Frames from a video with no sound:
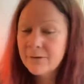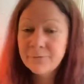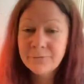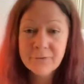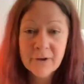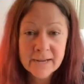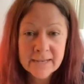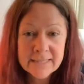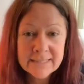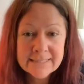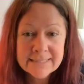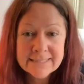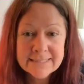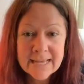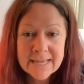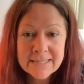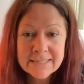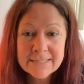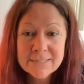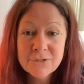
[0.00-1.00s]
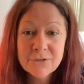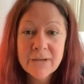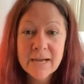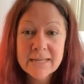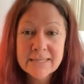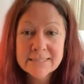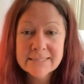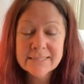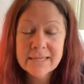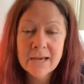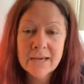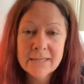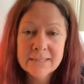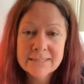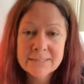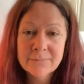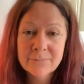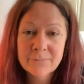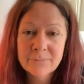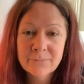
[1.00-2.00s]
then frankincense, you guys got
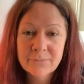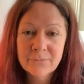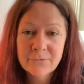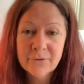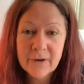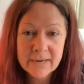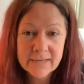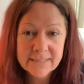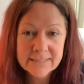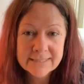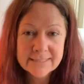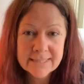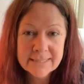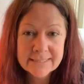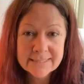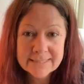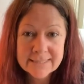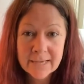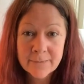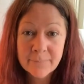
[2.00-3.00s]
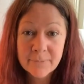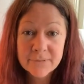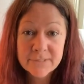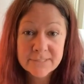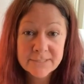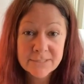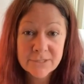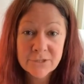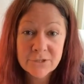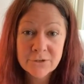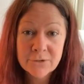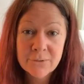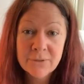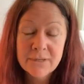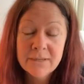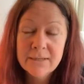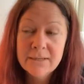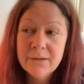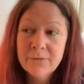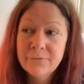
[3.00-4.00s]
some frankincense samples too.
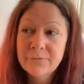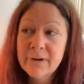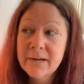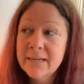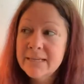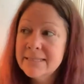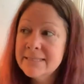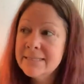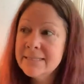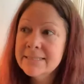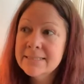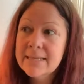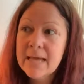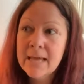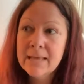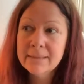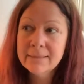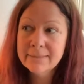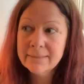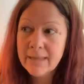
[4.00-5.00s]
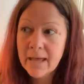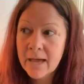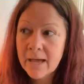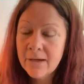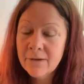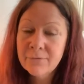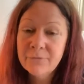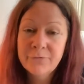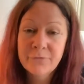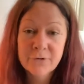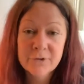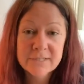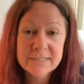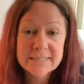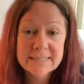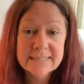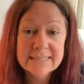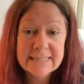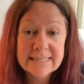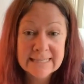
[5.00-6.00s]
Frankincense I love for
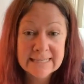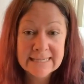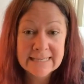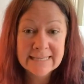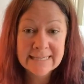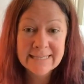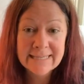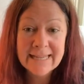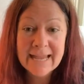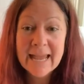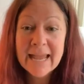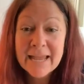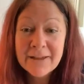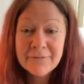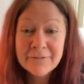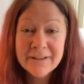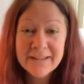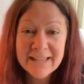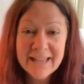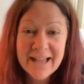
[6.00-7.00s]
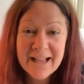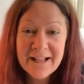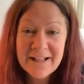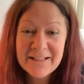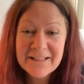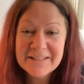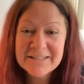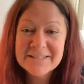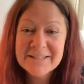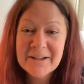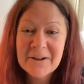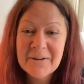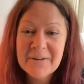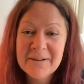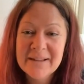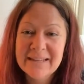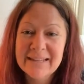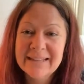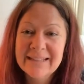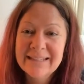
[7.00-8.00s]
skin. Hey Raquel, how's it
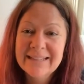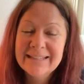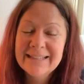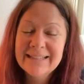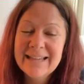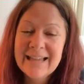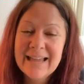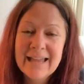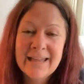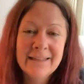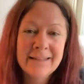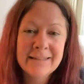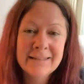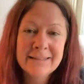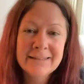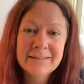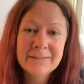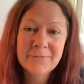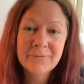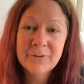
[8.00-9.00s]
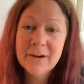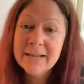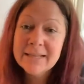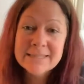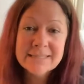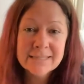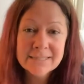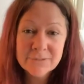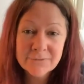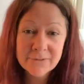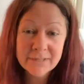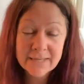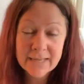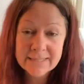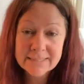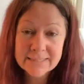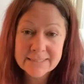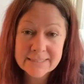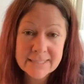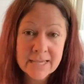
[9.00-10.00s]
going? And frankincense really
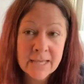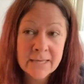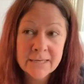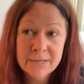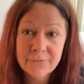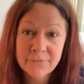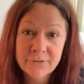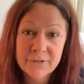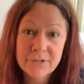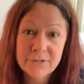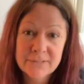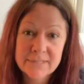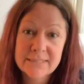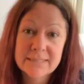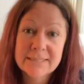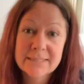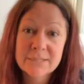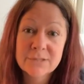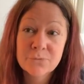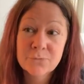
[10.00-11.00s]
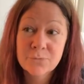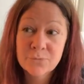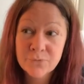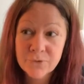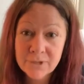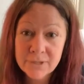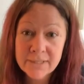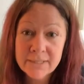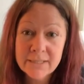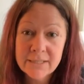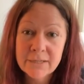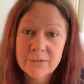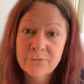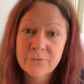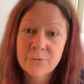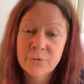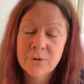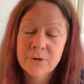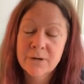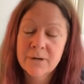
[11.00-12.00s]
has a ton of different uses. It's really good
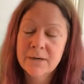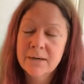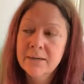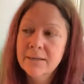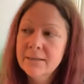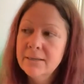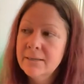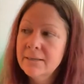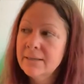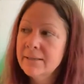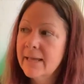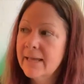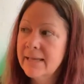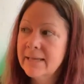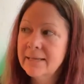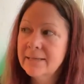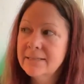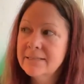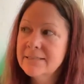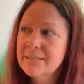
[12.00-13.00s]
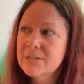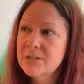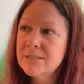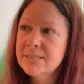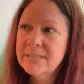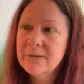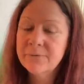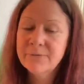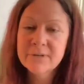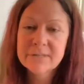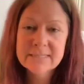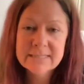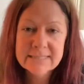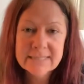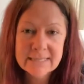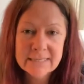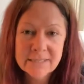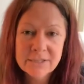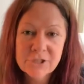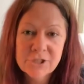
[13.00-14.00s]
for like just different
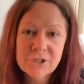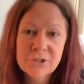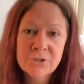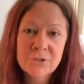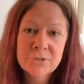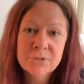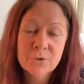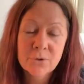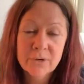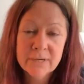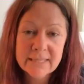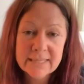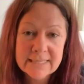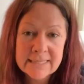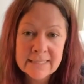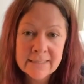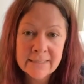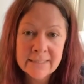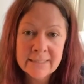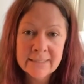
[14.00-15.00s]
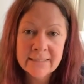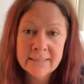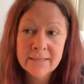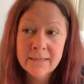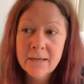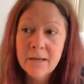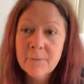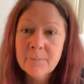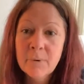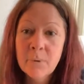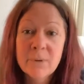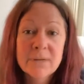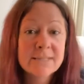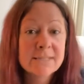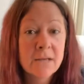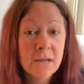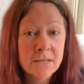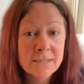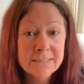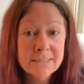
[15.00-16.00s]
skin issues or healing. But what
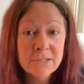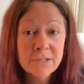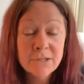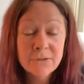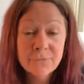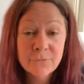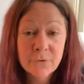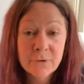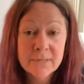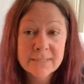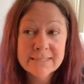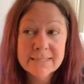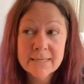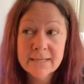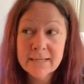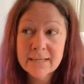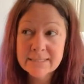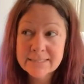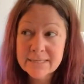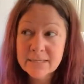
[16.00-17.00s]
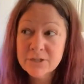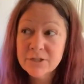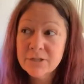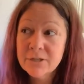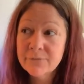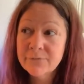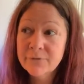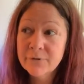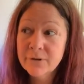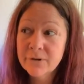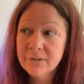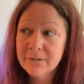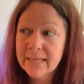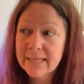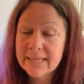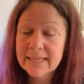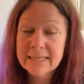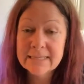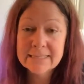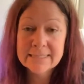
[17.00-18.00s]
it's also good for, it's actually good for
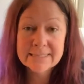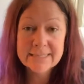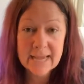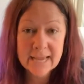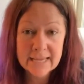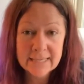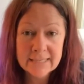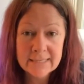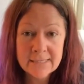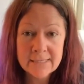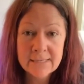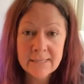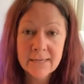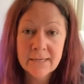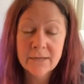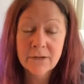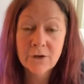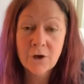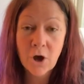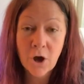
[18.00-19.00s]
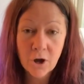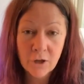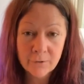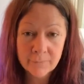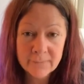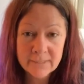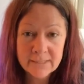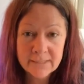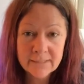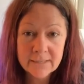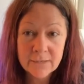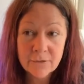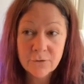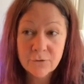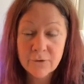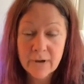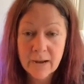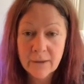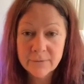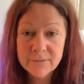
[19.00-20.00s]
like anxiety and calming and
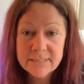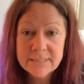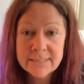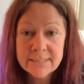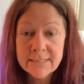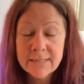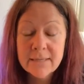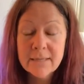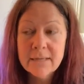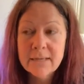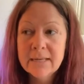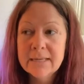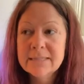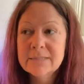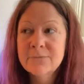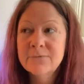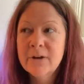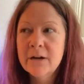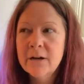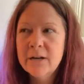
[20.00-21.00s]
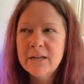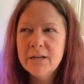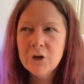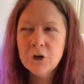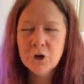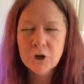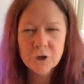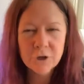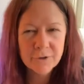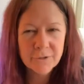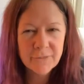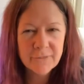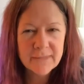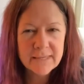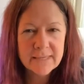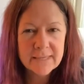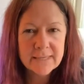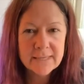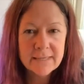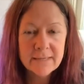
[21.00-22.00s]
grounding. It's very
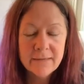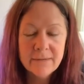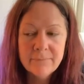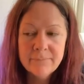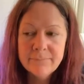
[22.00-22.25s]
earthy.